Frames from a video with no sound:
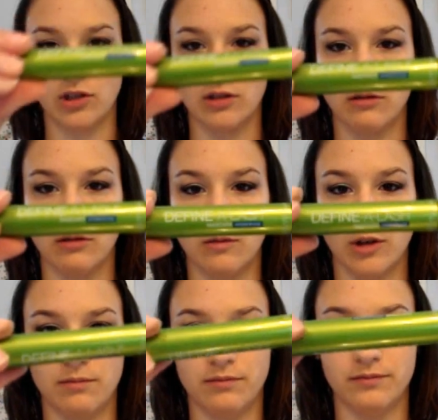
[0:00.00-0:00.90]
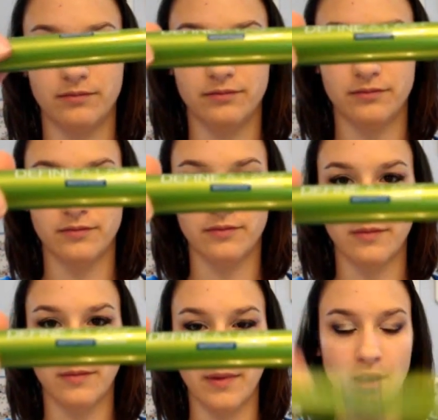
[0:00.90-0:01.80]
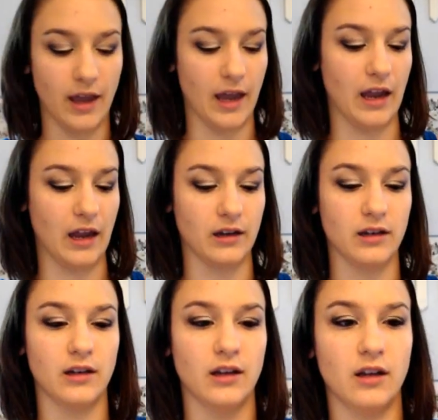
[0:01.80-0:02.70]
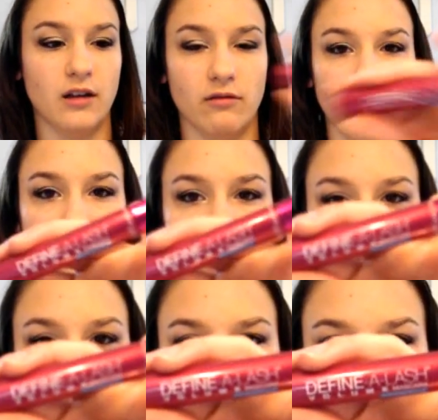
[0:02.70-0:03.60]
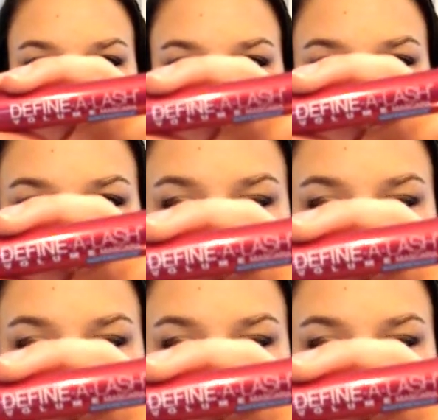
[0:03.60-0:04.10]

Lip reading: which is the green one, and volume, which is the pink